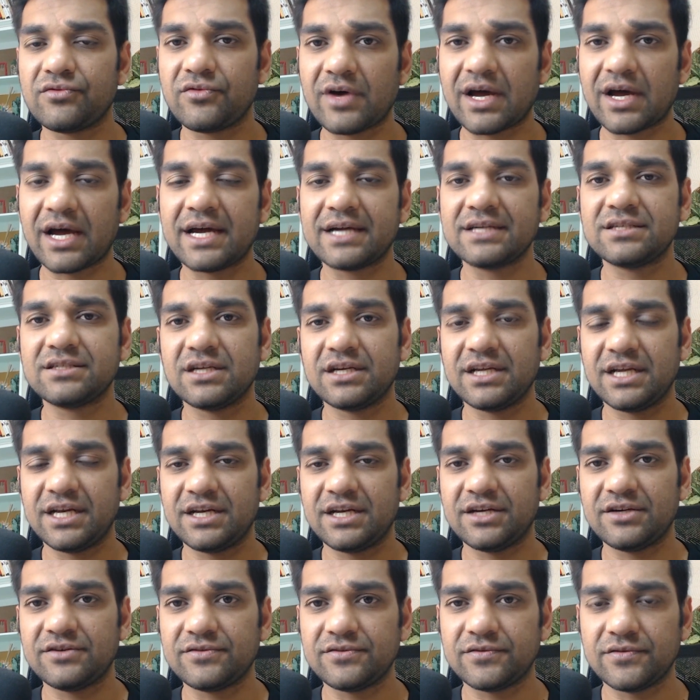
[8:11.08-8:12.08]
fats and
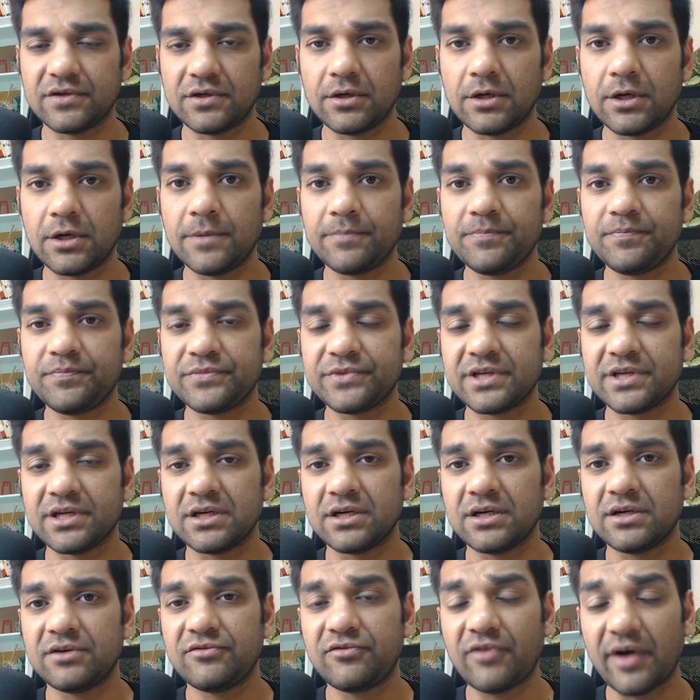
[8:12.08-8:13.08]
enough
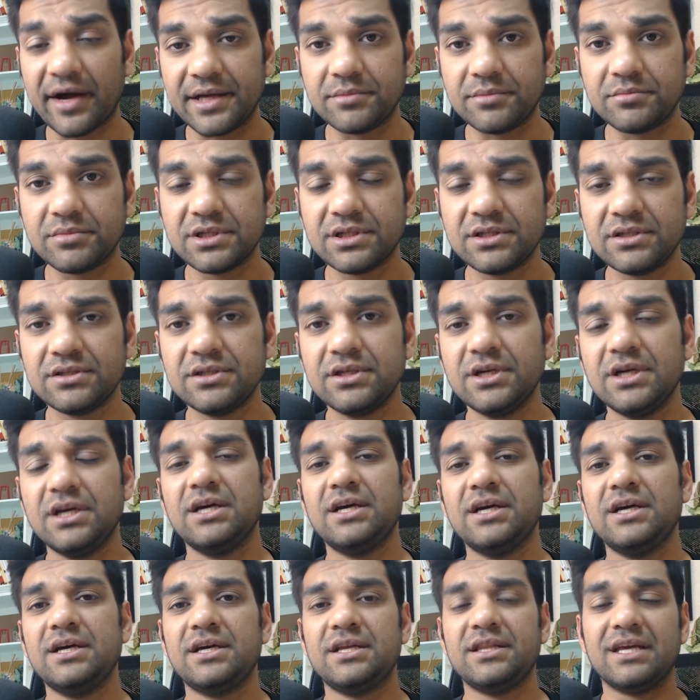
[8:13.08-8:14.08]
fiber,
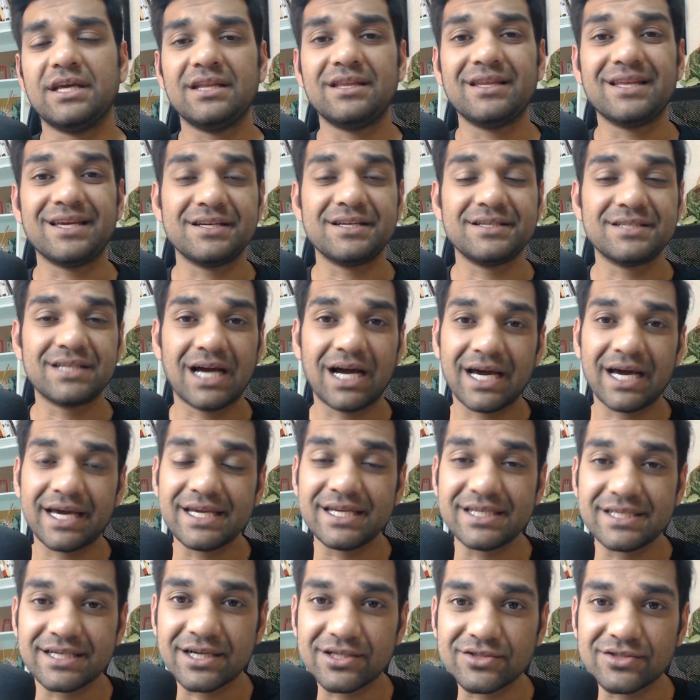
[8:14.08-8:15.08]
then there is a
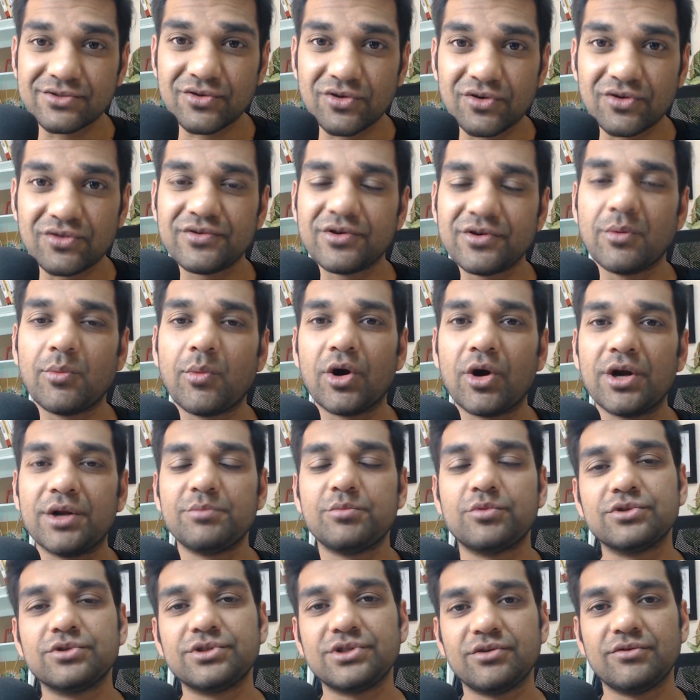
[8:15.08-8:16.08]
high chance of your body
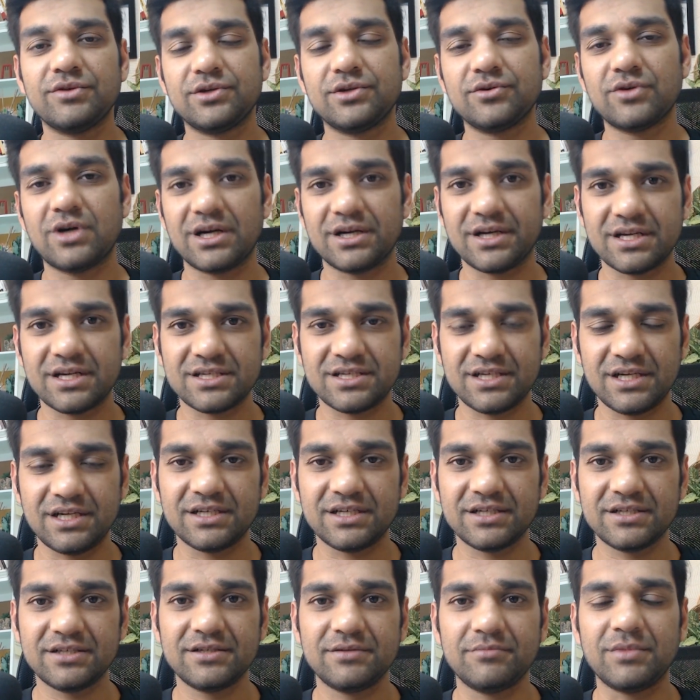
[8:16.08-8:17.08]
puts you into hunger
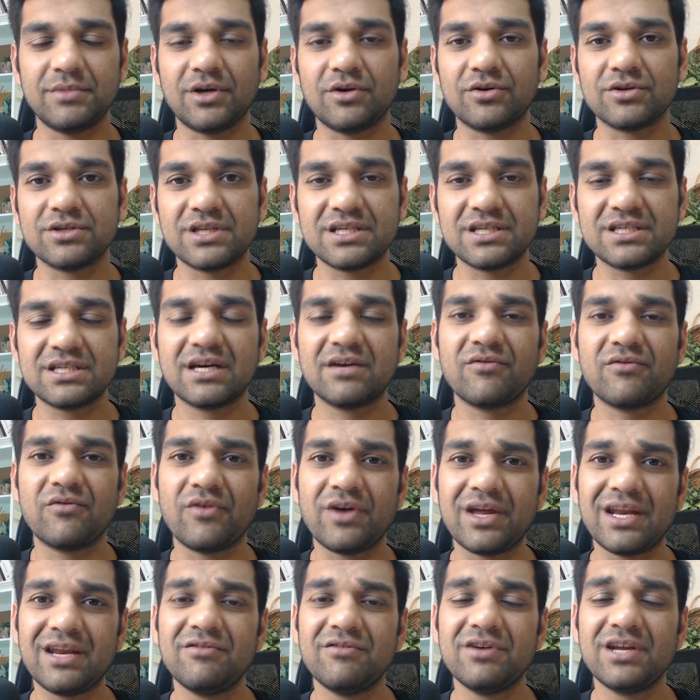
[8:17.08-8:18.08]
state, because these are
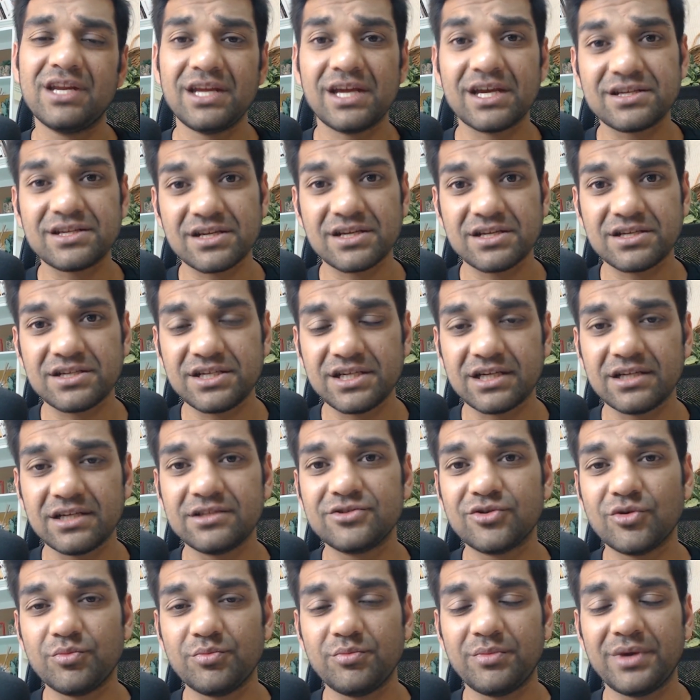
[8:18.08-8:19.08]
very, very essential.
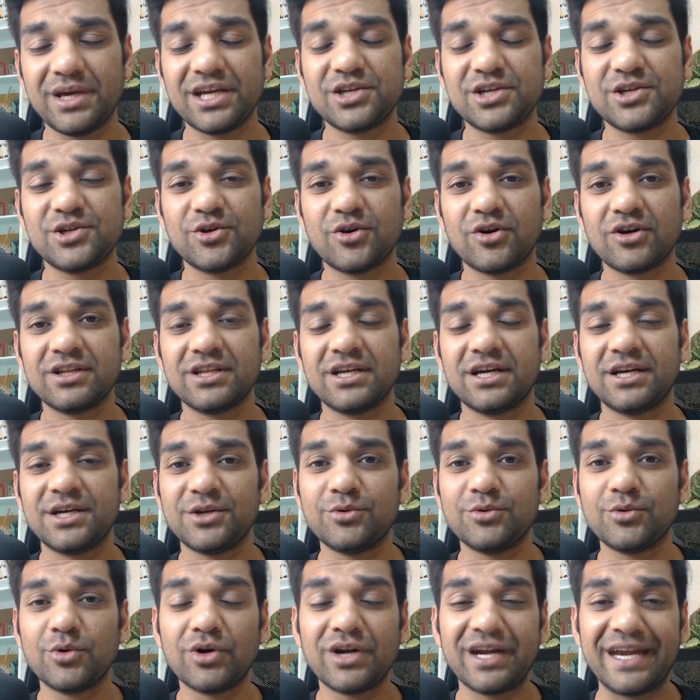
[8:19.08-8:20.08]
So make sure that
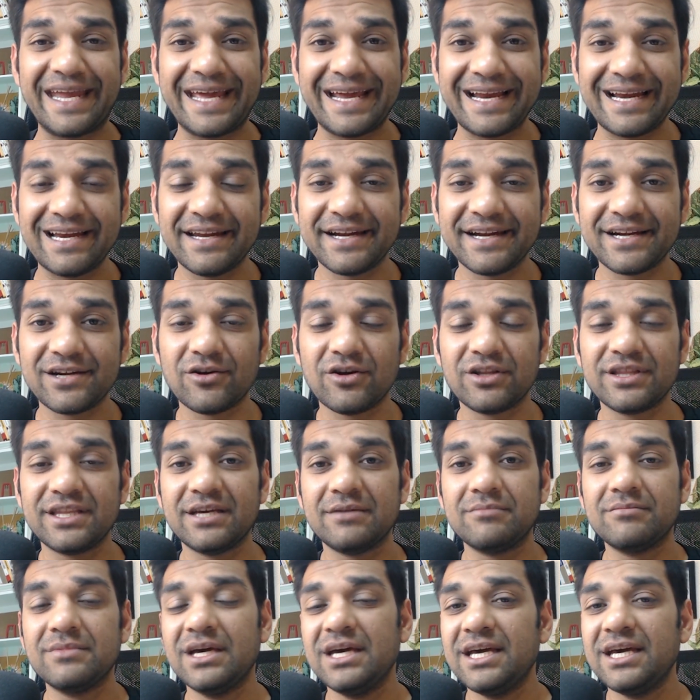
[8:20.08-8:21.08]
you don't neglect on
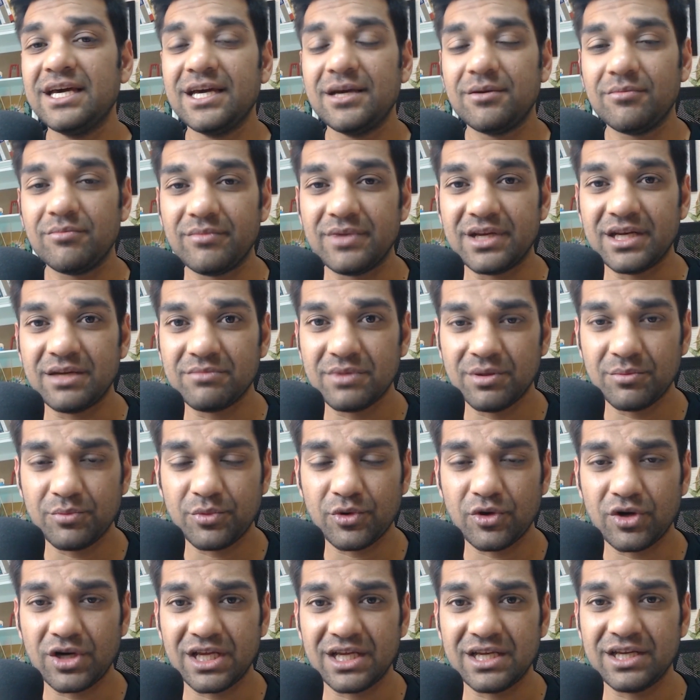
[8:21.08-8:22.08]
them. Minimum
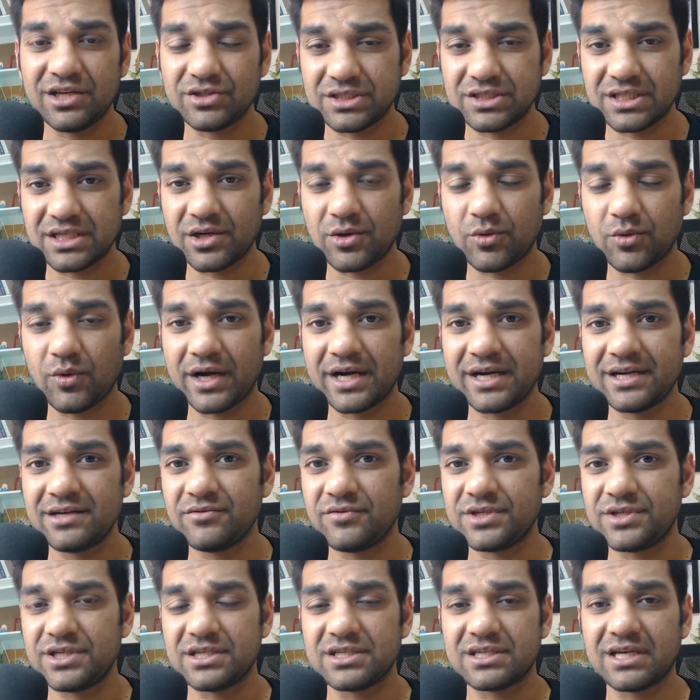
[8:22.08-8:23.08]
protein is required,
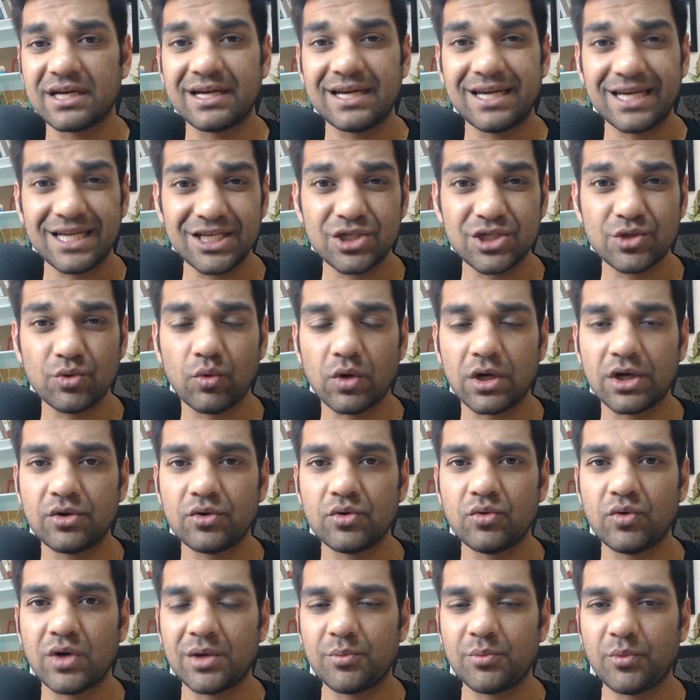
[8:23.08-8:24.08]
which is at least 1
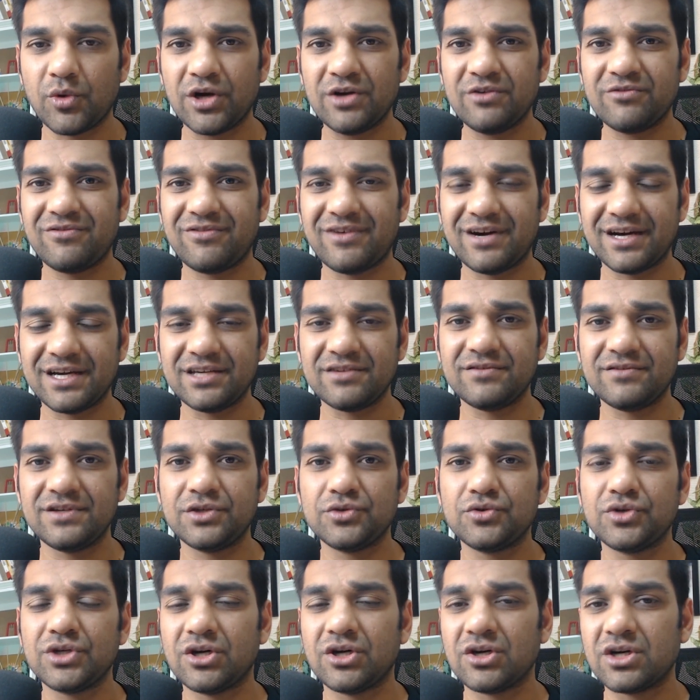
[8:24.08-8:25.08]
to 1.5
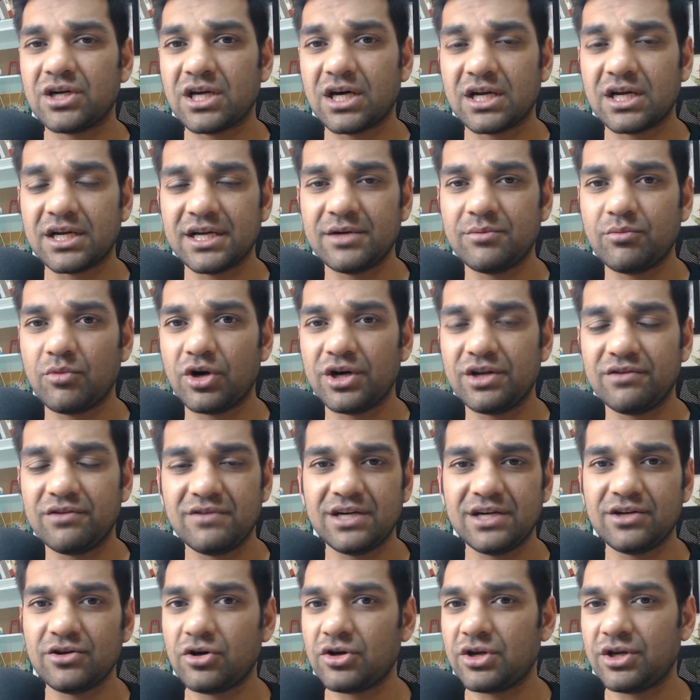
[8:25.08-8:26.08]
into your target body
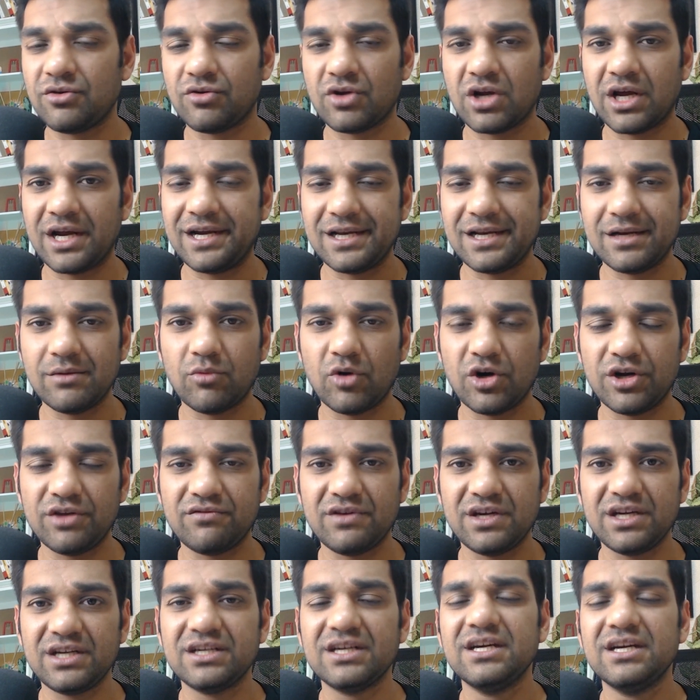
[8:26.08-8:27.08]
weight or your ideal body
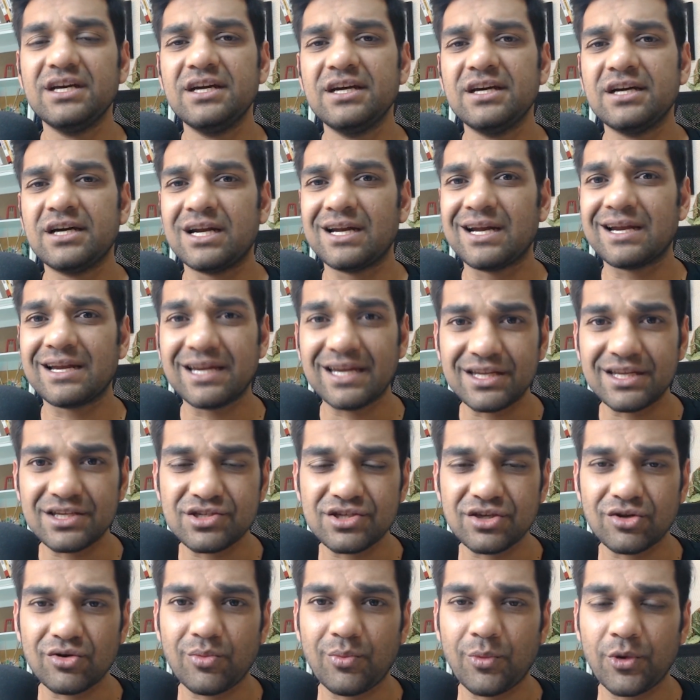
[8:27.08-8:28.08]
weight, and at
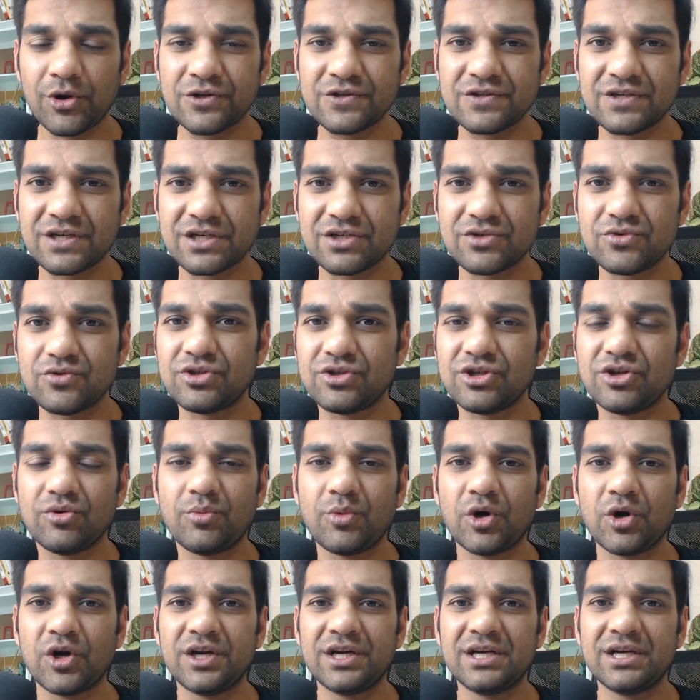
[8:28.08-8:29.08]
least 0.6 to
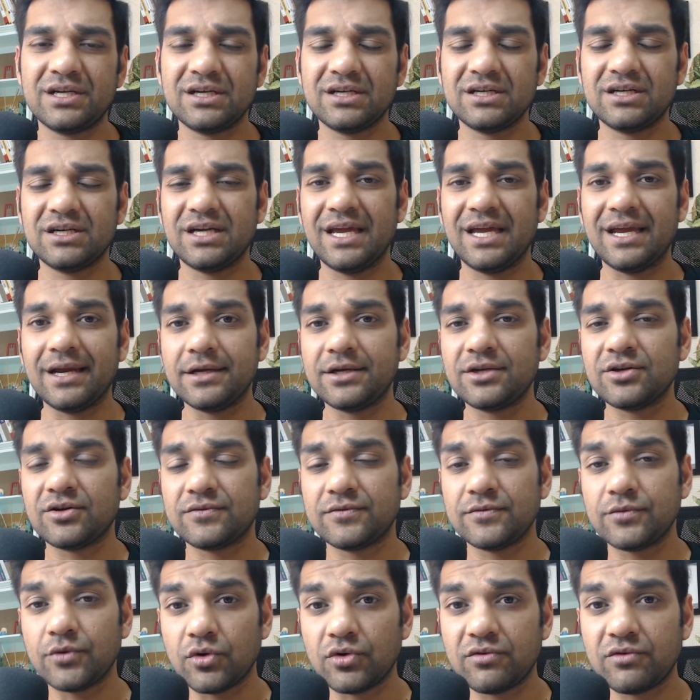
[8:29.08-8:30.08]
0.8
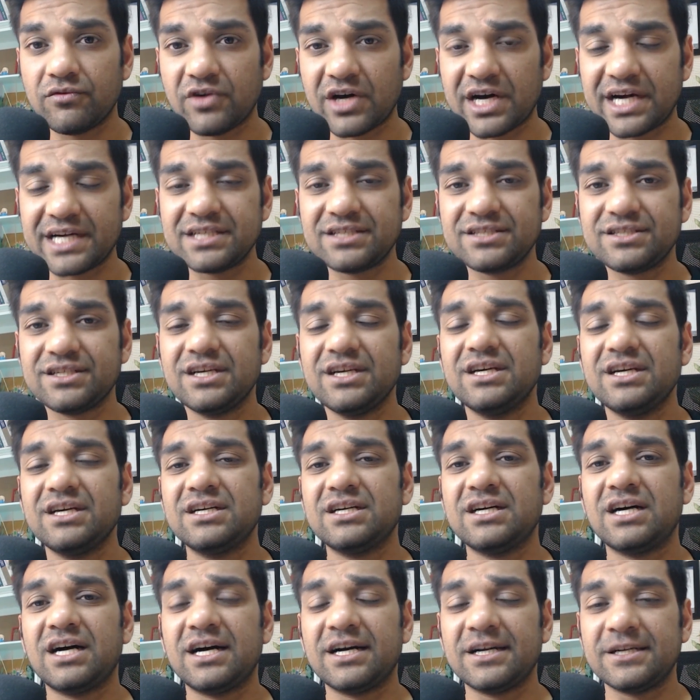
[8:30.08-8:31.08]
of good fats,
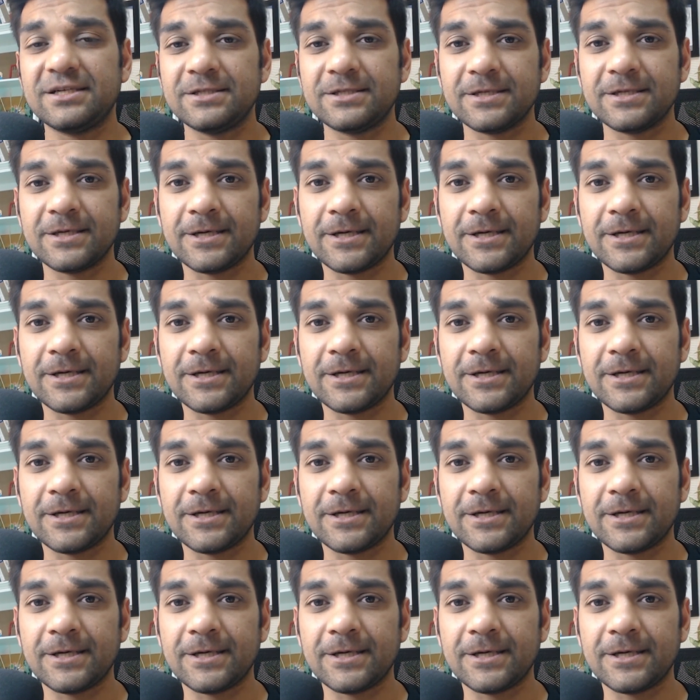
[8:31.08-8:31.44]
and